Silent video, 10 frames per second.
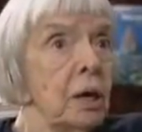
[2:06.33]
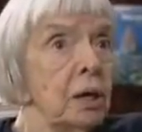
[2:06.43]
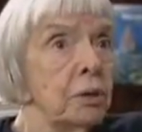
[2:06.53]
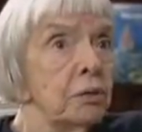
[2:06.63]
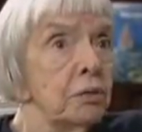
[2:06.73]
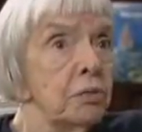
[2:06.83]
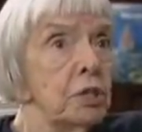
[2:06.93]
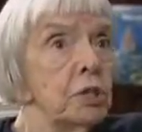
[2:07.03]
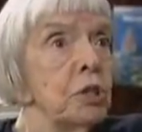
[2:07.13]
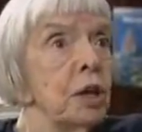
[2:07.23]
So it's
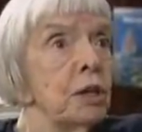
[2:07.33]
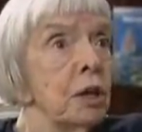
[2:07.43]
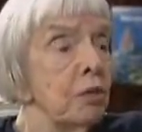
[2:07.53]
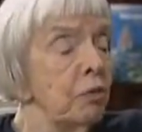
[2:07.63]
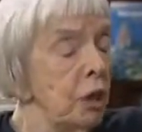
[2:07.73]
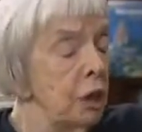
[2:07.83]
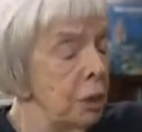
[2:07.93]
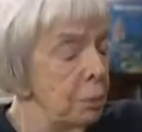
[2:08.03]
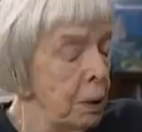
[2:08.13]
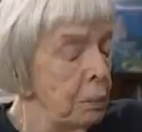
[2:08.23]
clear to me that this
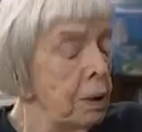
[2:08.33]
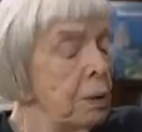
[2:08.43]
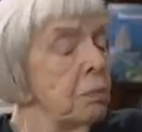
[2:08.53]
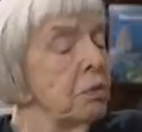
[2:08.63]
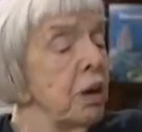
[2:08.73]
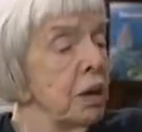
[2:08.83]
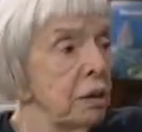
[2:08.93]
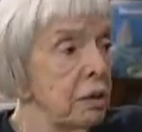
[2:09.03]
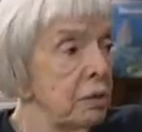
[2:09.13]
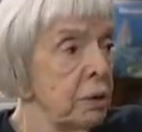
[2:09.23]
prize, which
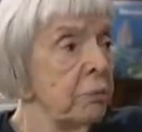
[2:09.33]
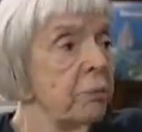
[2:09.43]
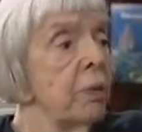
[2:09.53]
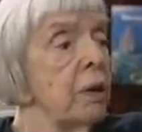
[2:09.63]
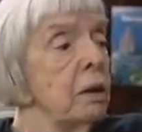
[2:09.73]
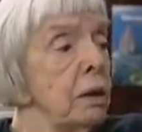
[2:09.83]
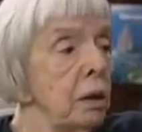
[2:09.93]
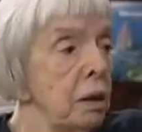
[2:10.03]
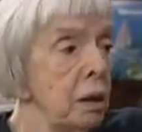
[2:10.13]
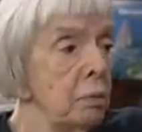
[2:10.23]
bears the name of
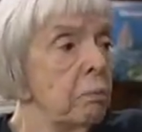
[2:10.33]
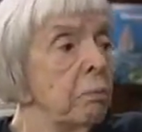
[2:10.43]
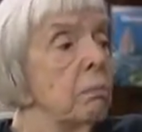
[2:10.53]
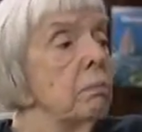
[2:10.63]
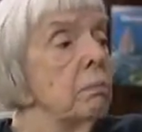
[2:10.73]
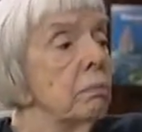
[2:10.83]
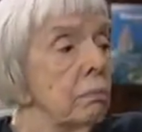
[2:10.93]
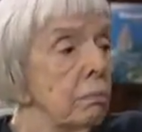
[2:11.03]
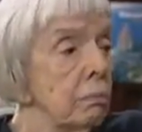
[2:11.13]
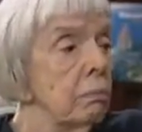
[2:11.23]
Andrei Sakharov,
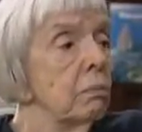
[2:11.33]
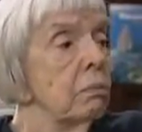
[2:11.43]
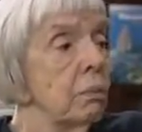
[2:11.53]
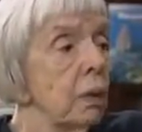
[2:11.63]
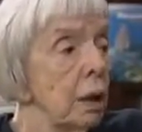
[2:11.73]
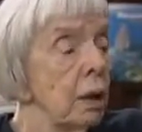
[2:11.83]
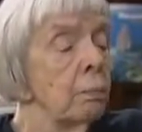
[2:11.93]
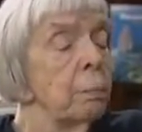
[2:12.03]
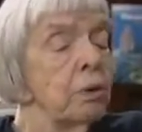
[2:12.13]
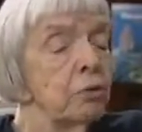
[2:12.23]
was
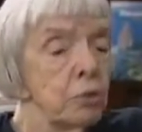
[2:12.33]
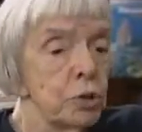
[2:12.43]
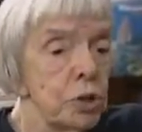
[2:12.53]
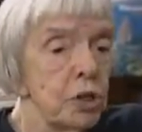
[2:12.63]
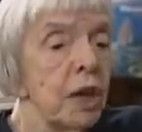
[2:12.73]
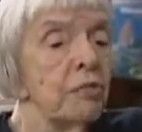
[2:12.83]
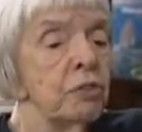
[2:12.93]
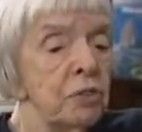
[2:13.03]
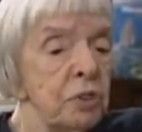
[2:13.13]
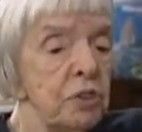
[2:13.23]
awarded in connection
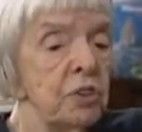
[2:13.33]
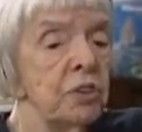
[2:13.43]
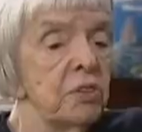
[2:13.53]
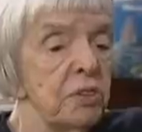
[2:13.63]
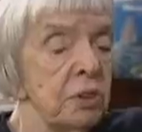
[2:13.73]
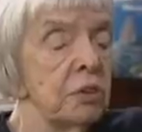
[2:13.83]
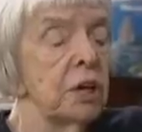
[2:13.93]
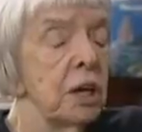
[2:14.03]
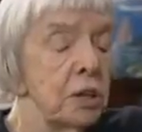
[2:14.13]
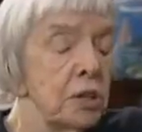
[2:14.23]
with the tragic
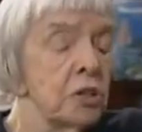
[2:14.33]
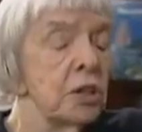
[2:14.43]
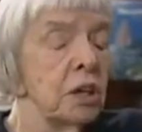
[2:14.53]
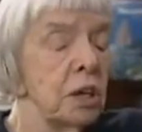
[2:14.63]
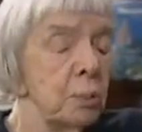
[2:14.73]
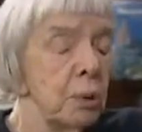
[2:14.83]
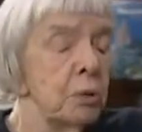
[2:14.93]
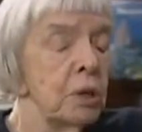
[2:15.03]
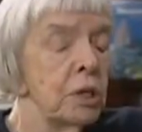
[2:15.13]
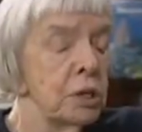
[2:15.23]
deaths of our
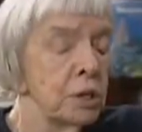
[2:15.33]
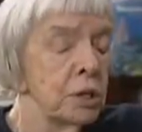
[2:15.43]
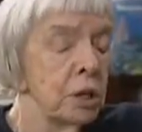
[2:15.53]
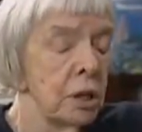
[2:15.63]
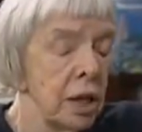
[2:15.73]
colleagues.